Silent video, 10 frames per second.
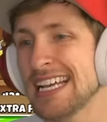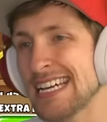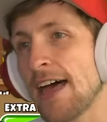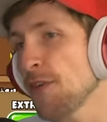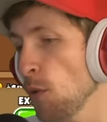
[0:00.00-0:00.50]

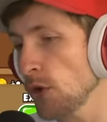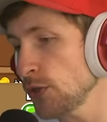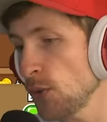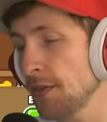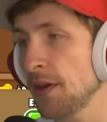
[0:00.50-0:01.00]
Not the
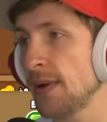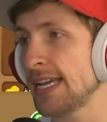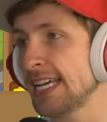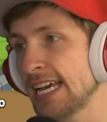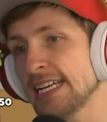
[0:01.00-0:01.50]
worst one that we
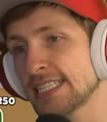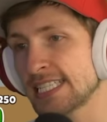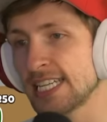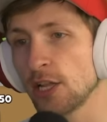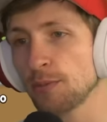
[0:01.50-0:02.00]
can get,
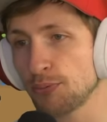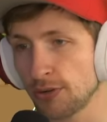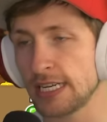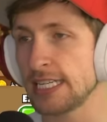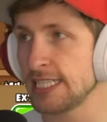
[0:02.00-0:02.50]
still
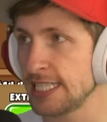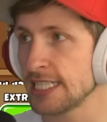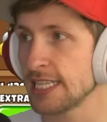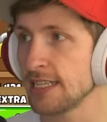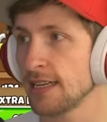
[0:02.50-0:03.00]
pretty
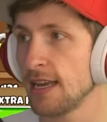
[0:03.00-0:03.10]
decent.